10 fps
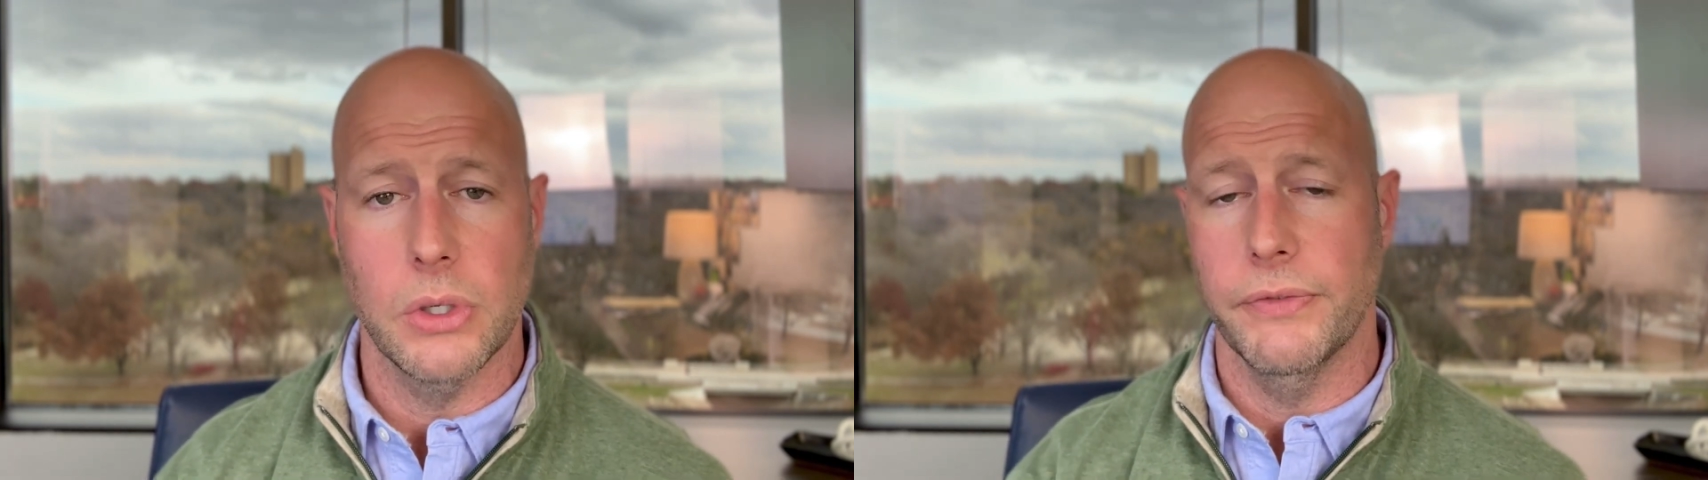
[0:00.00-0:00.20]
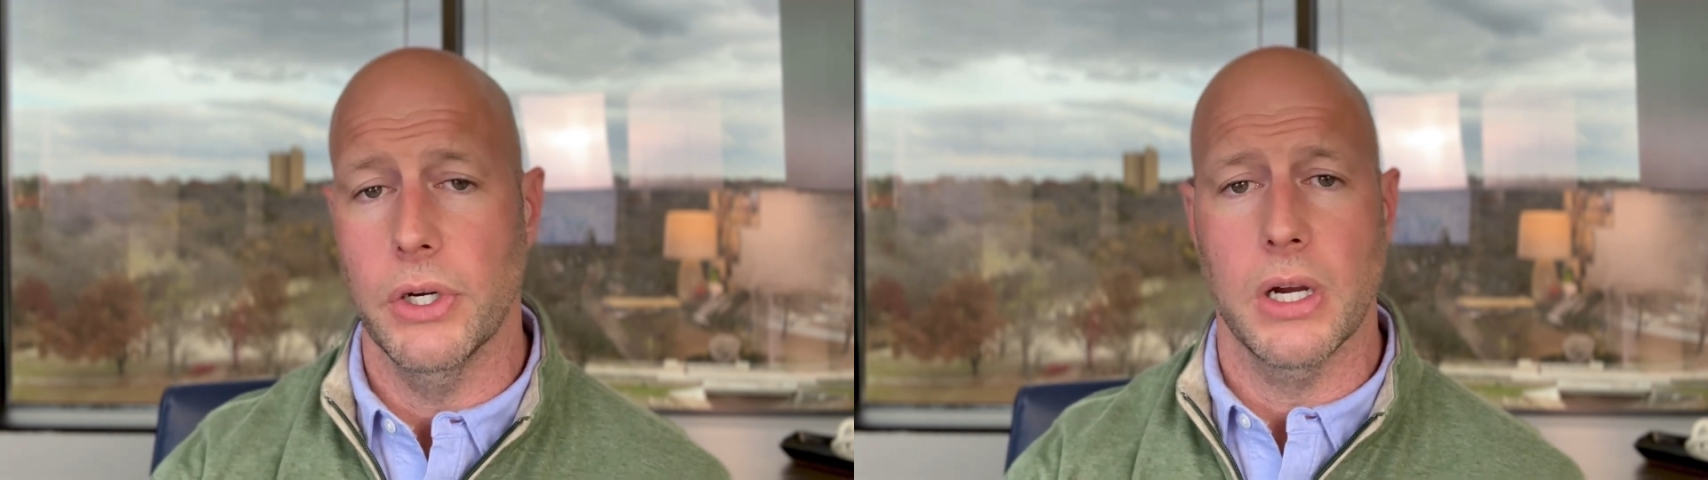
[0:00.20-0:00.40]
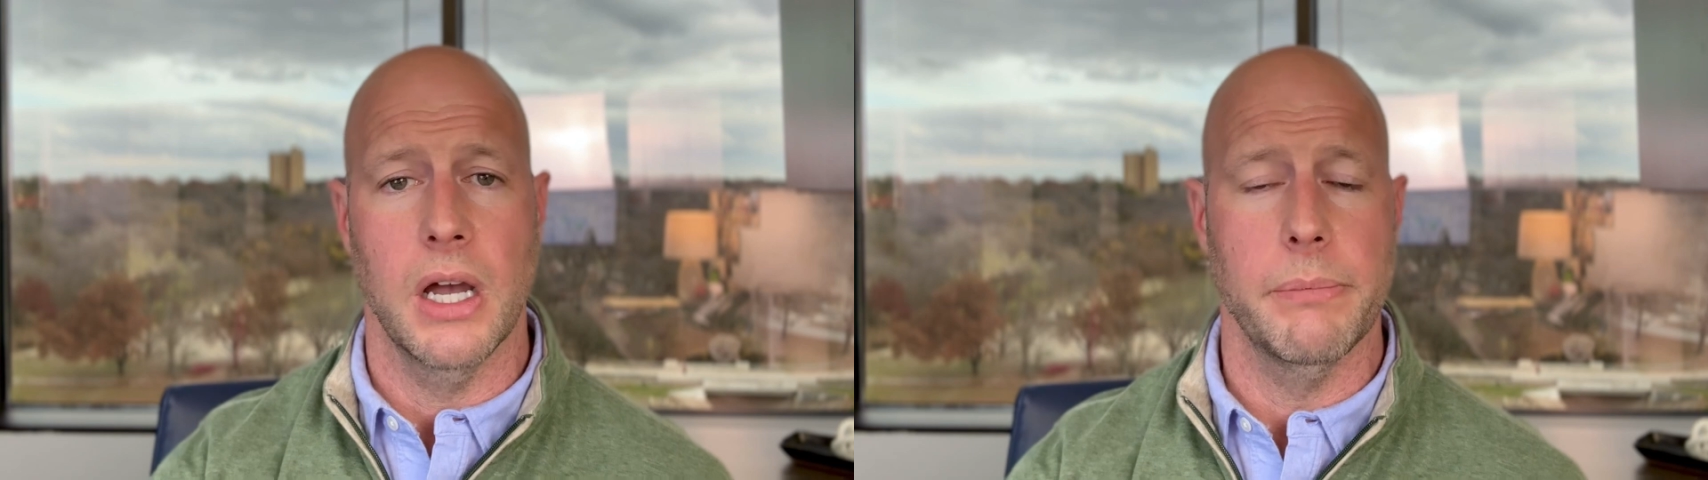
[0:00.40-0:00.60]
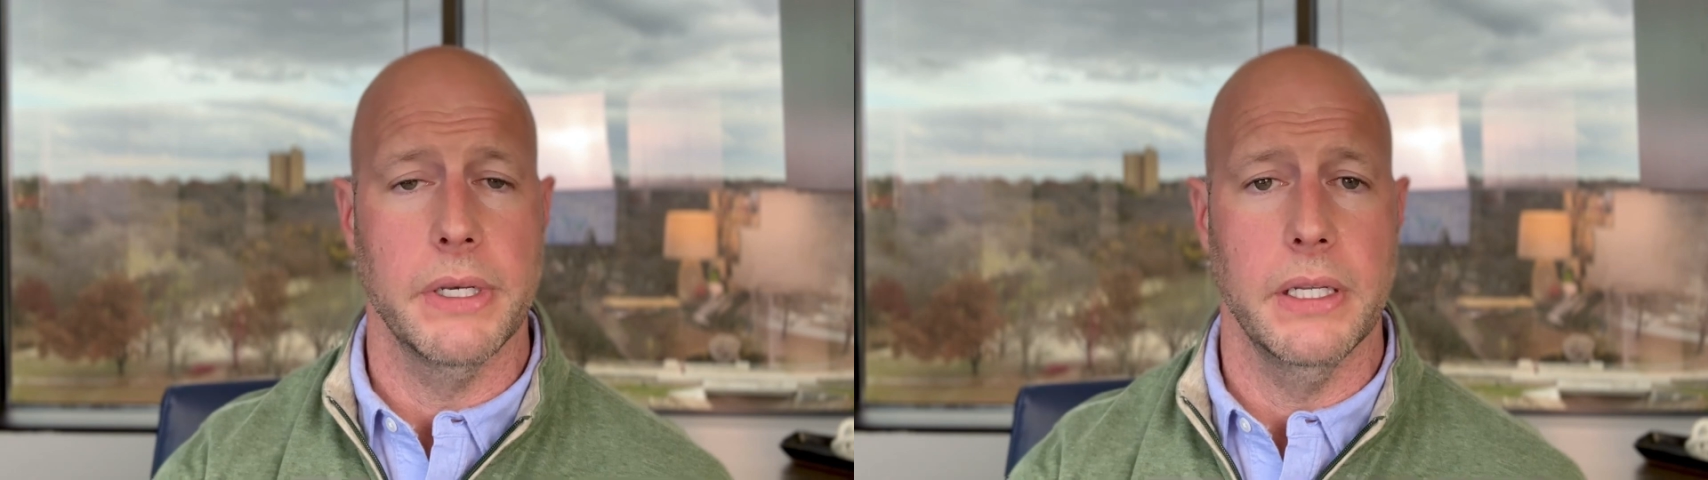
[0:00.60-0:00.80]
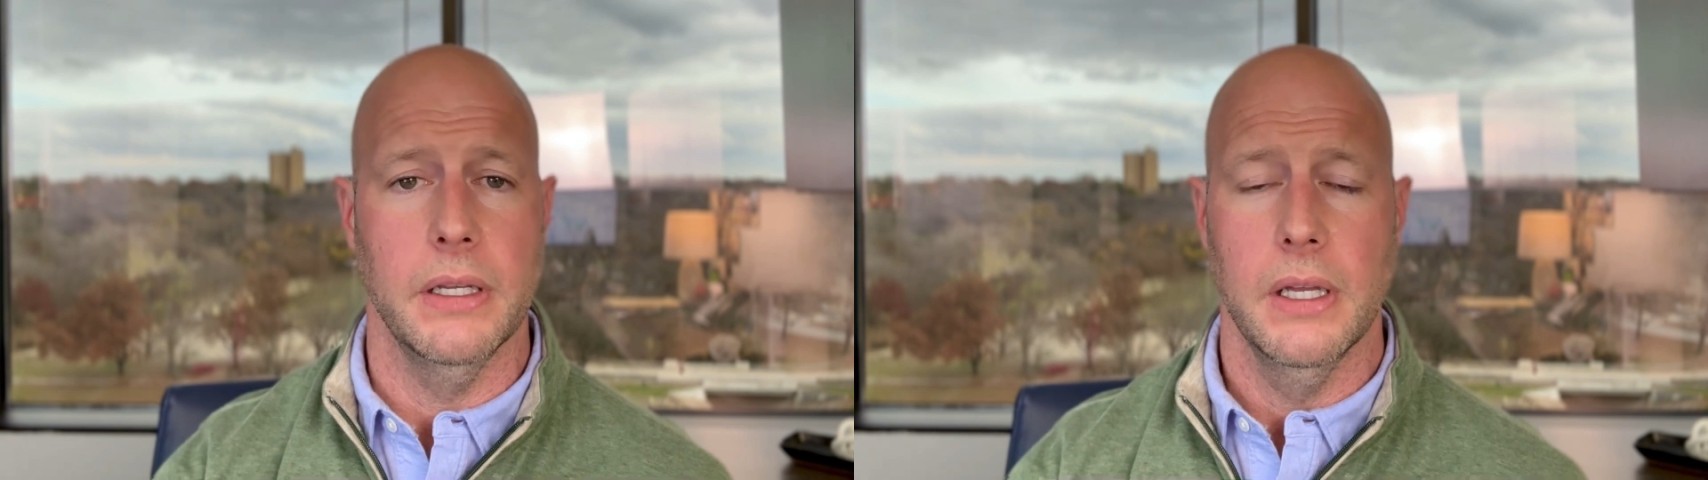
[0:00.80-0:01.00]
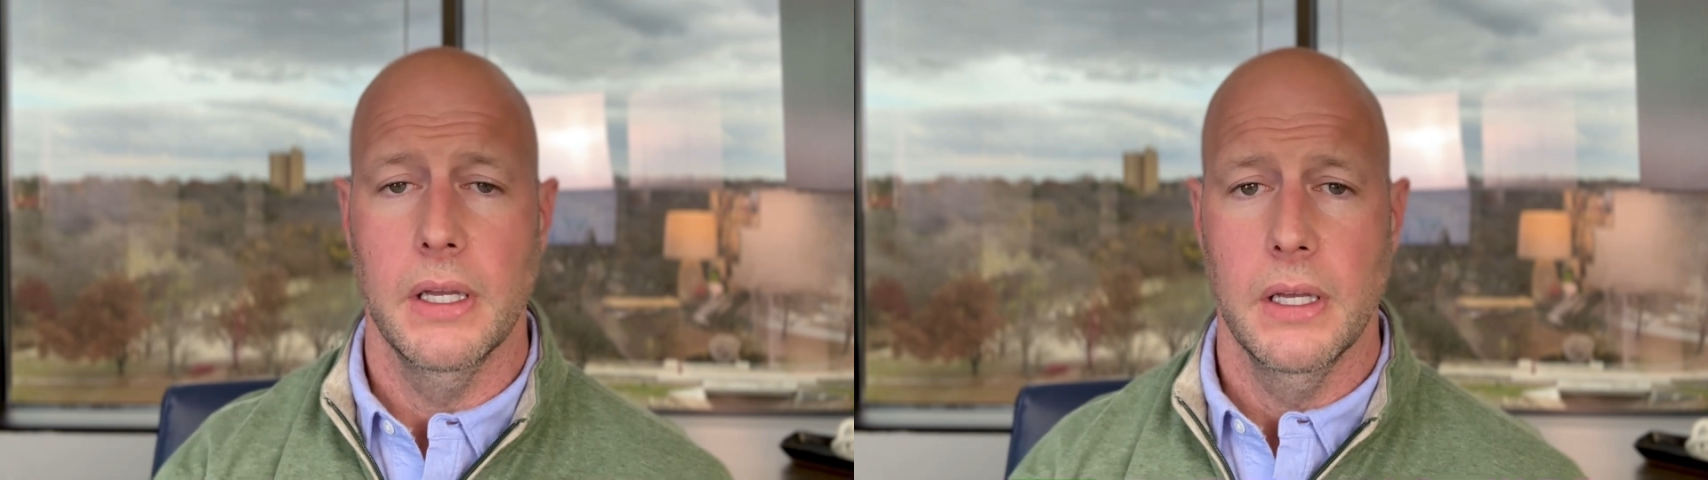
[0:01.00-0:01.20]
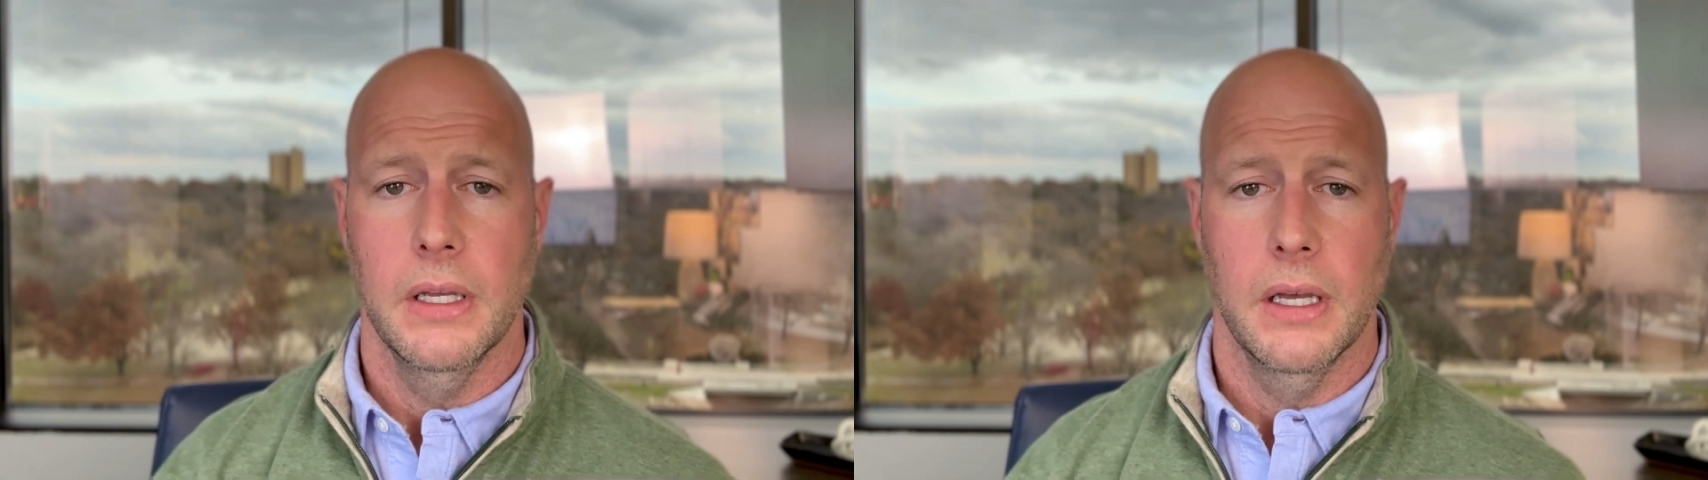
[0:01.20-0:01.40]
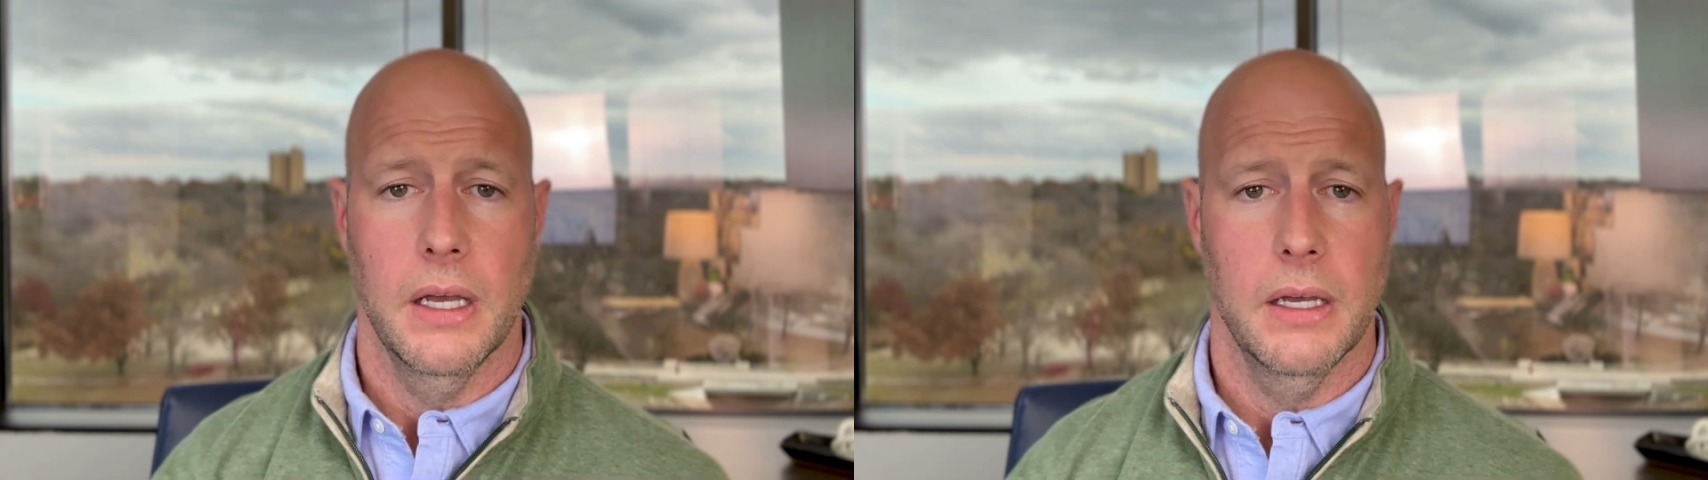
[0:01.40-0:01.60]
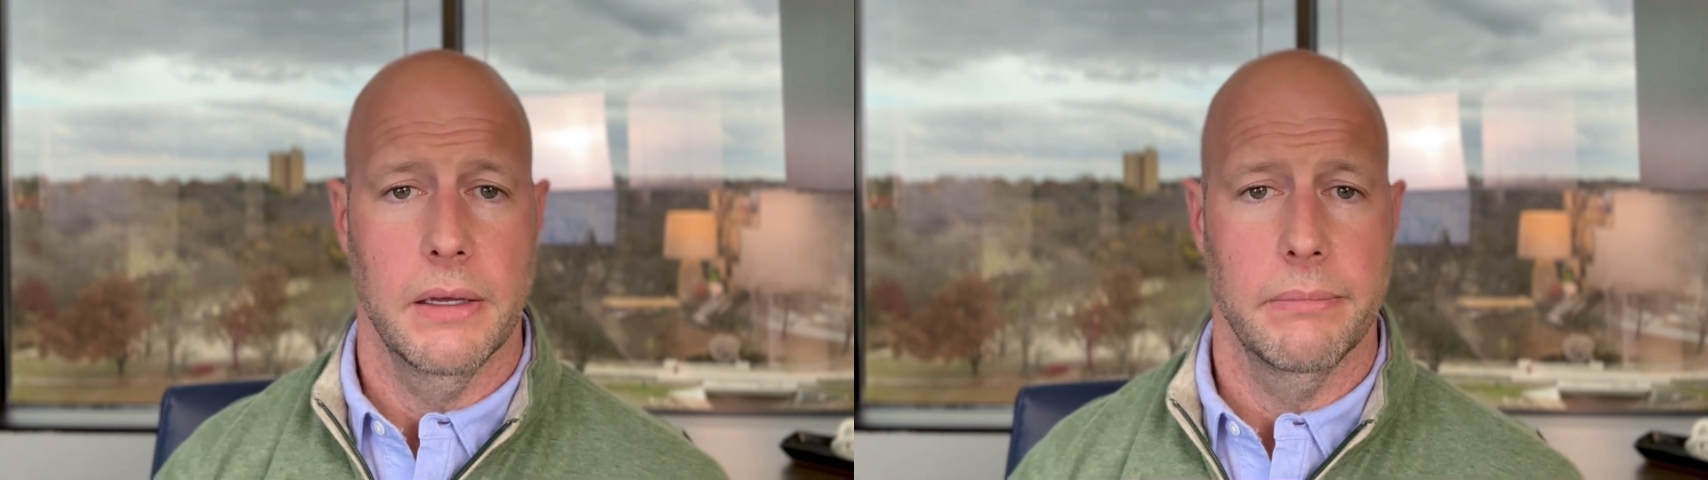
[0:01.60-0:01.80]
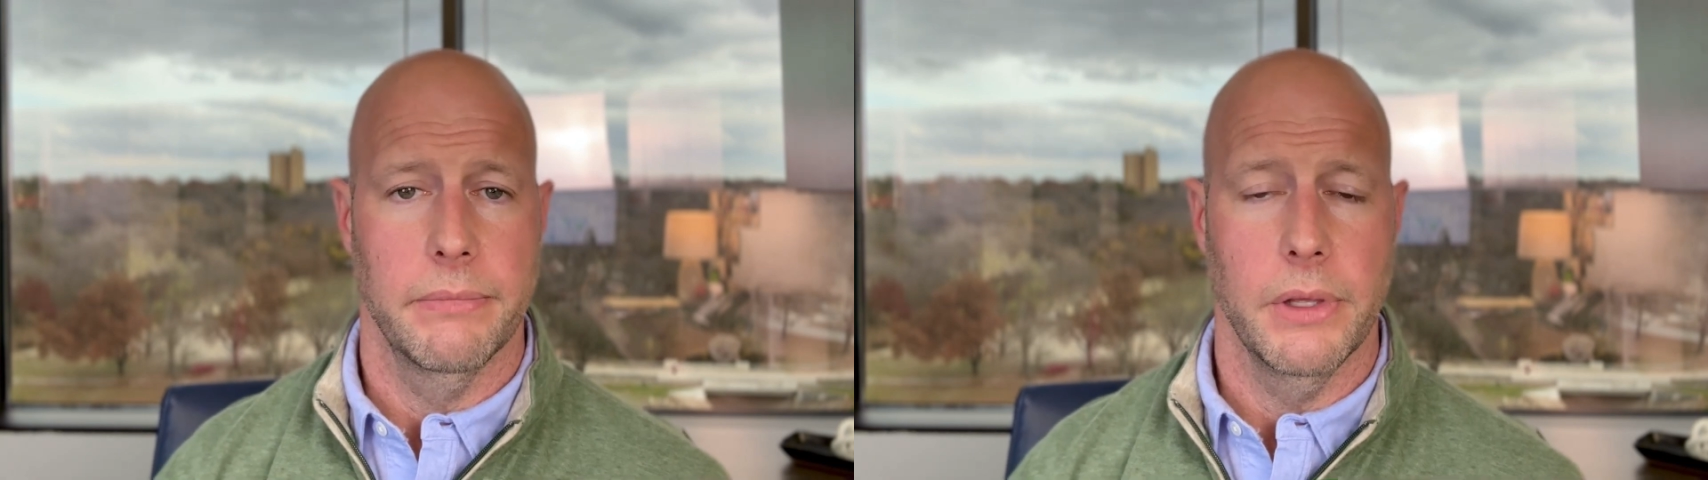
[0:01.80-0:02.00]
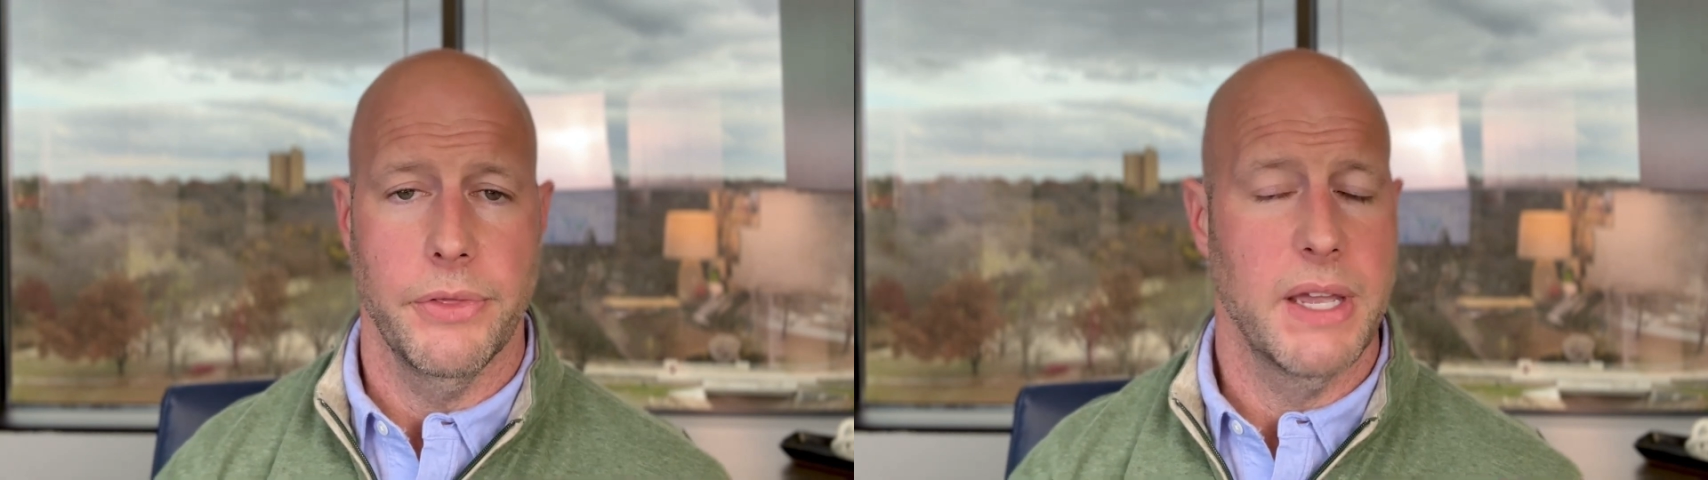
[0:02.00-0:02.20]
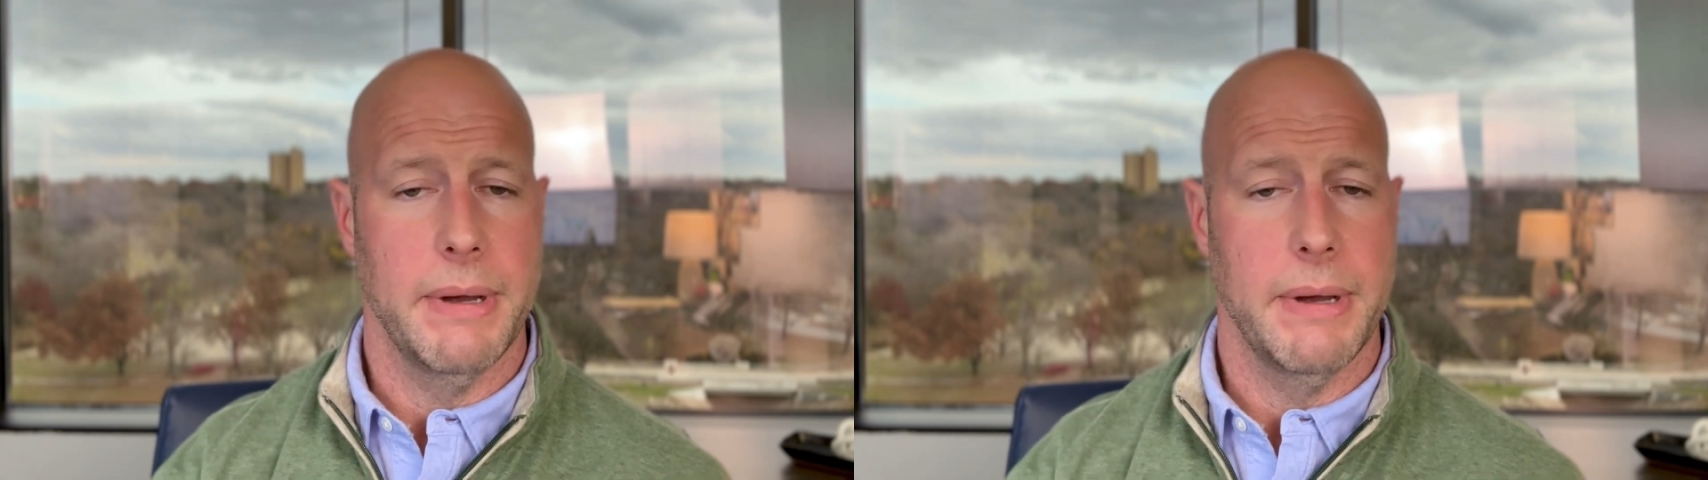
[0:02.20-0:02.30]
So if you're a company, think